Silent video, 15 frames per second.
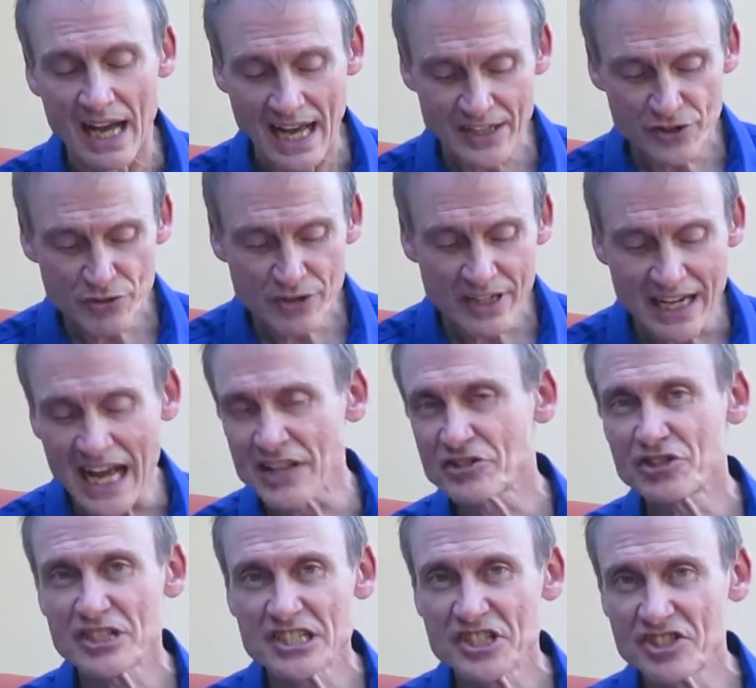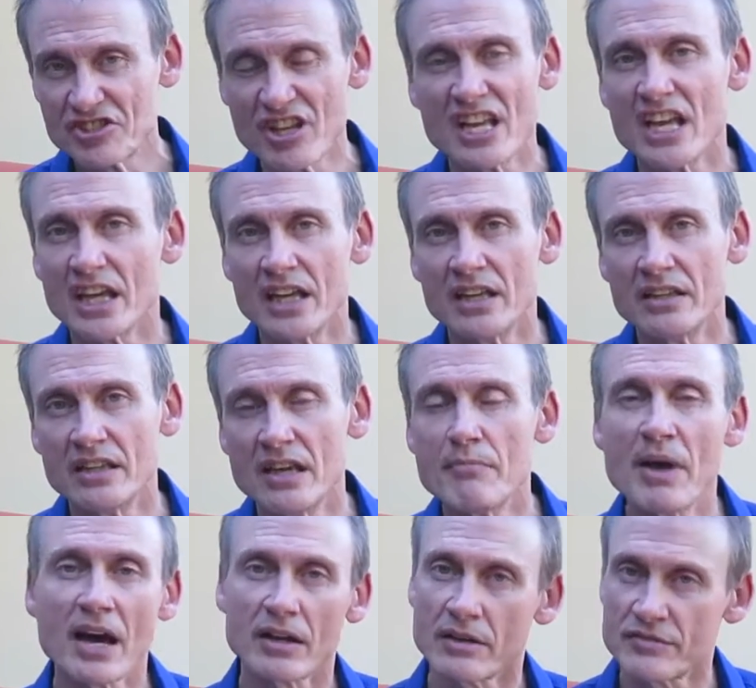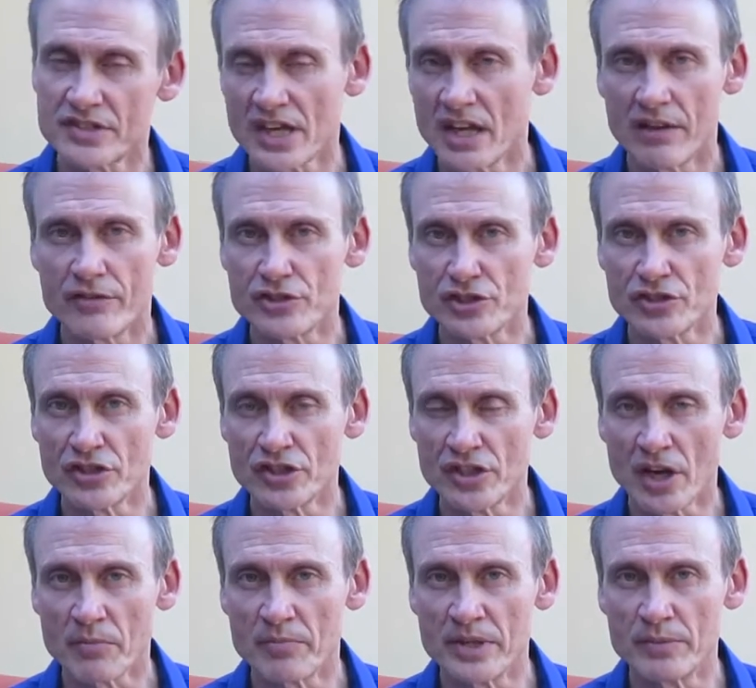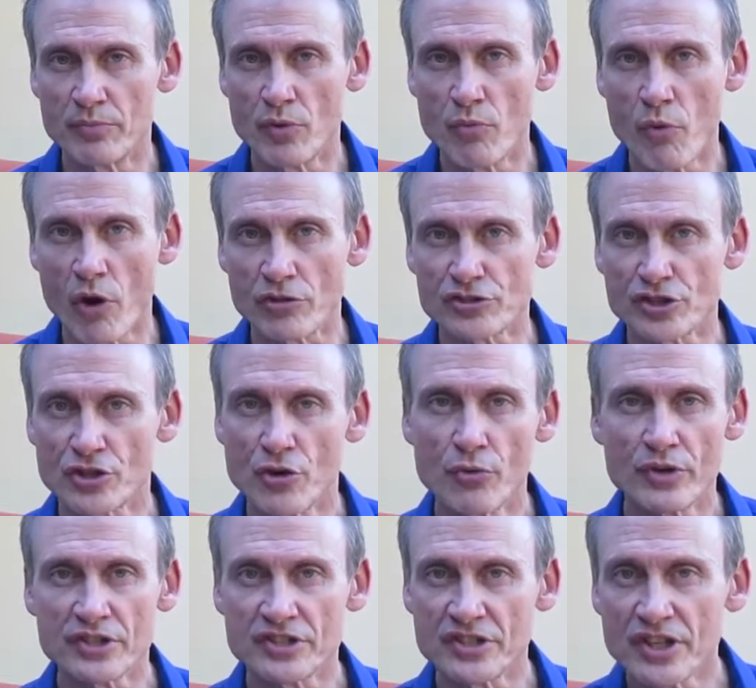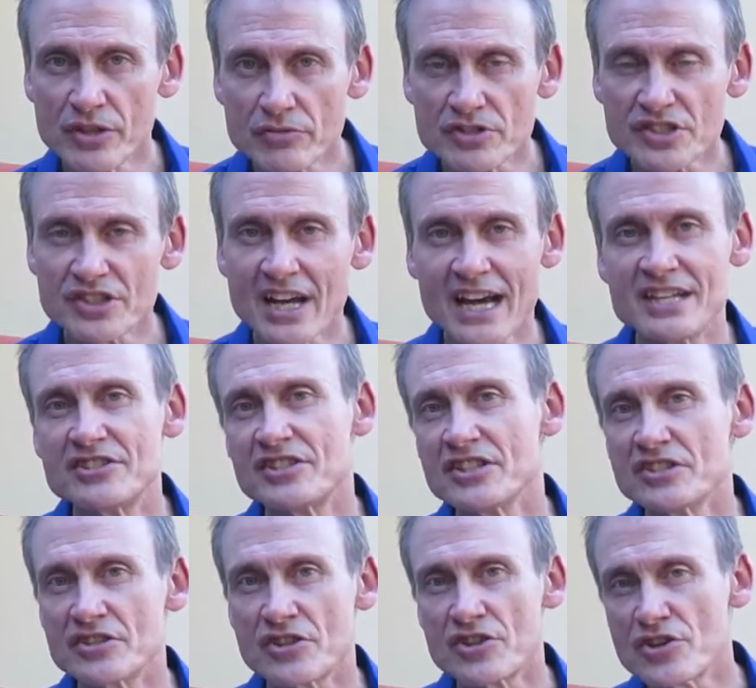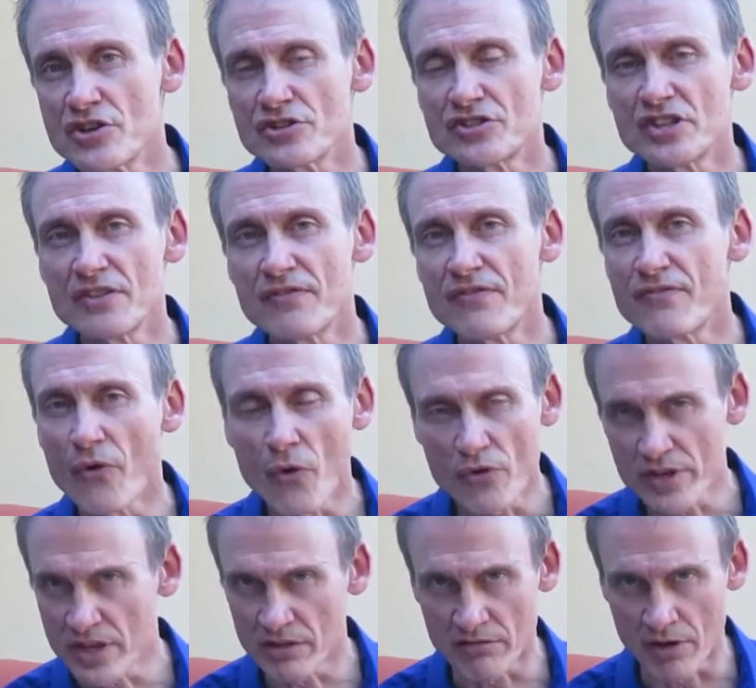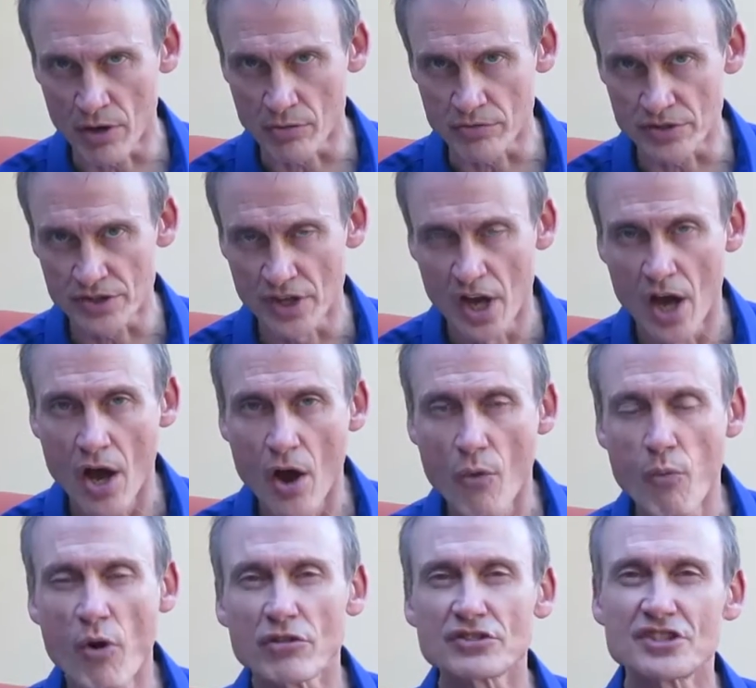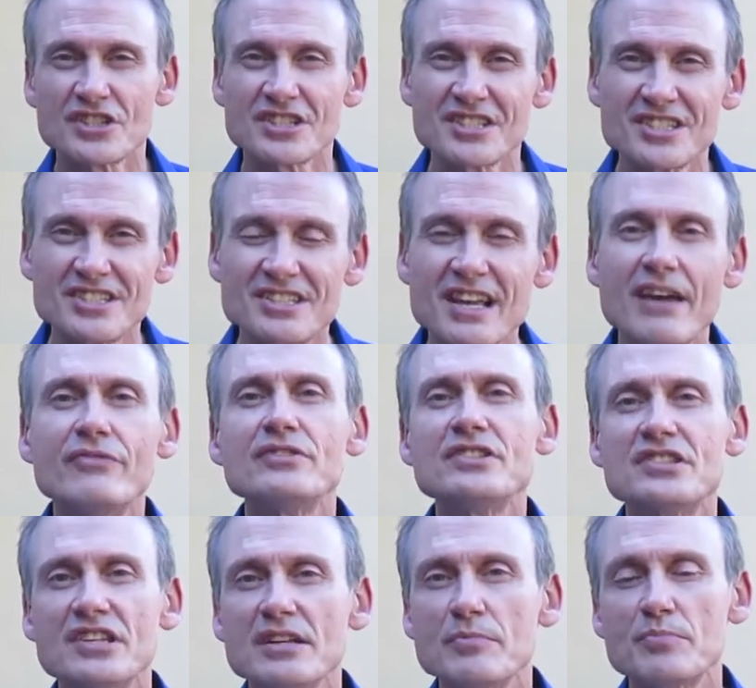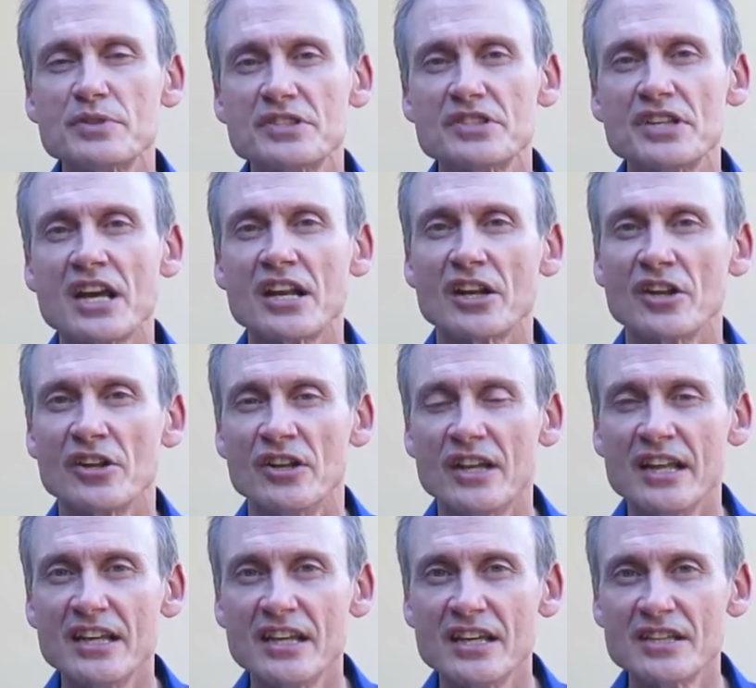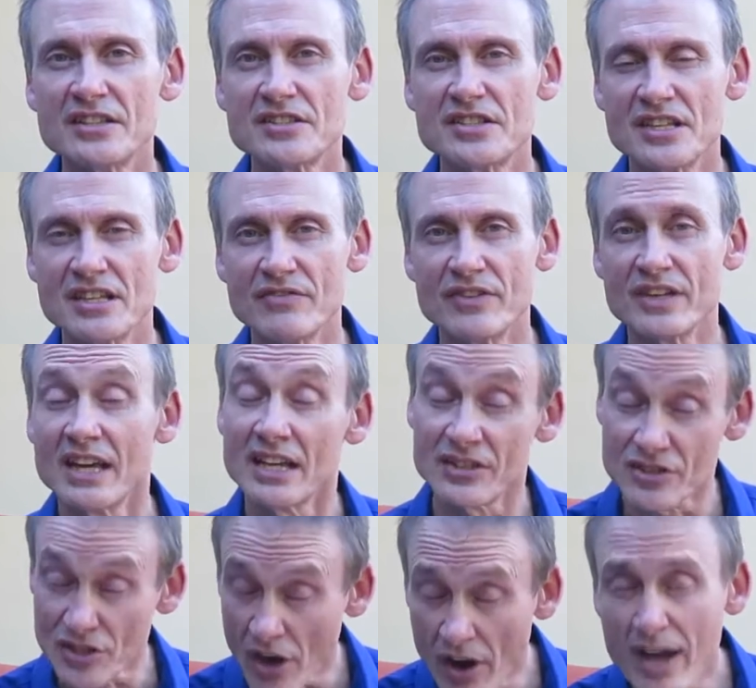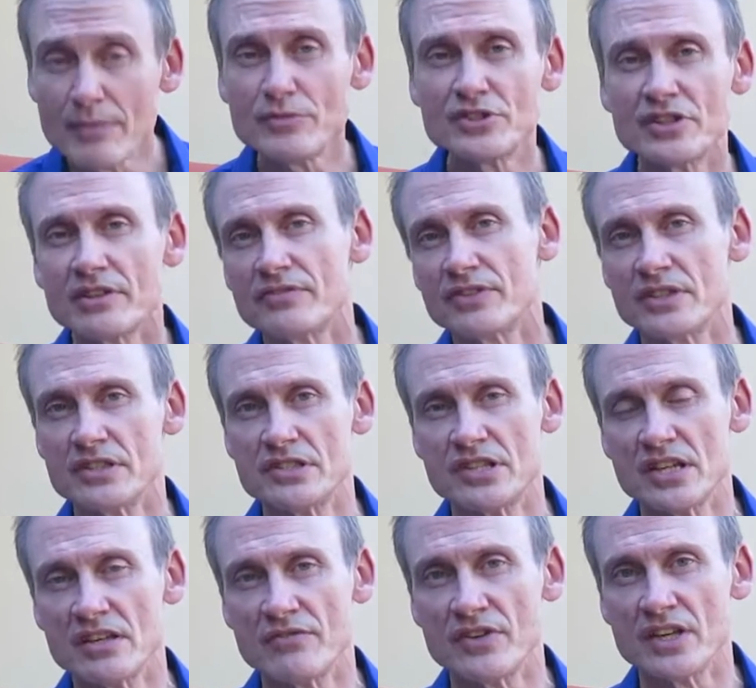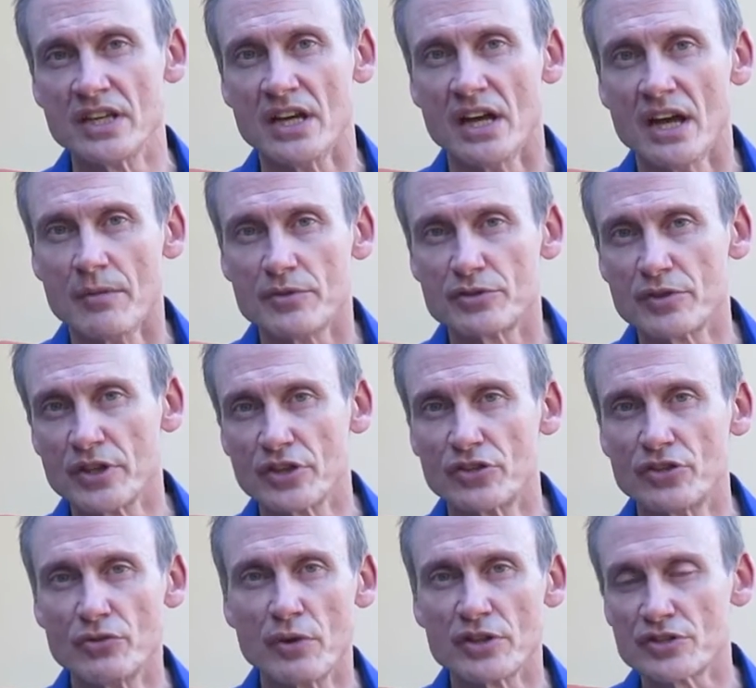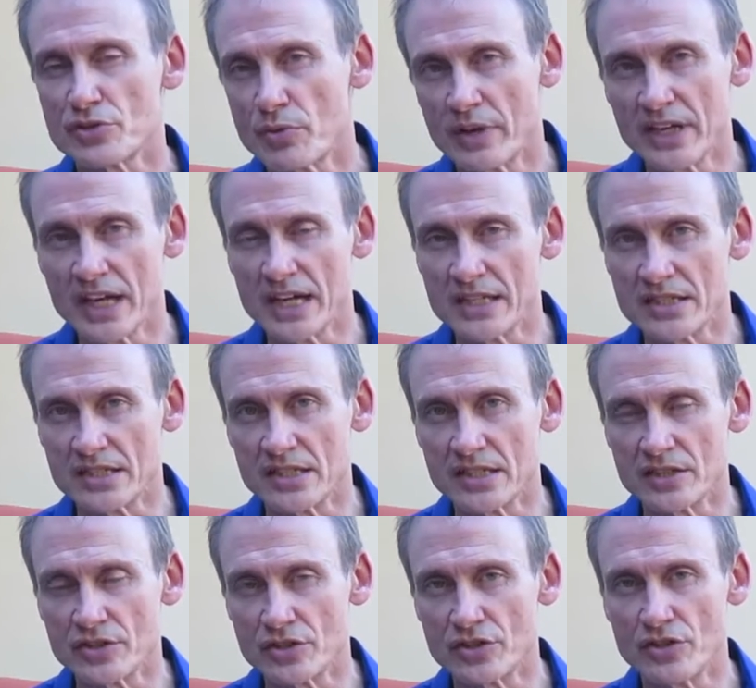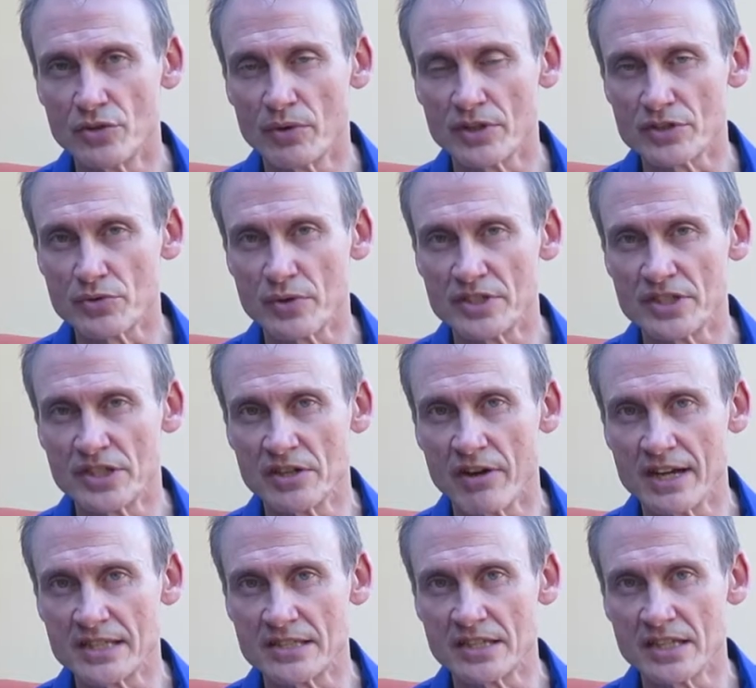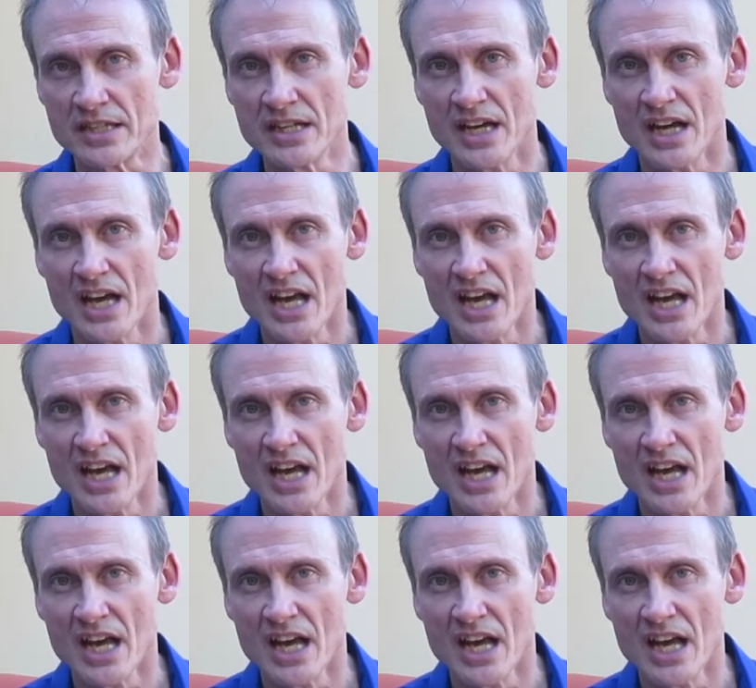And you can actually see it in the amount of television that young people watch. According to Nielsen, 18 to 34-year-olds watched 17% linear TV and time-shifted TV between Q1 2018 and Q1 2019.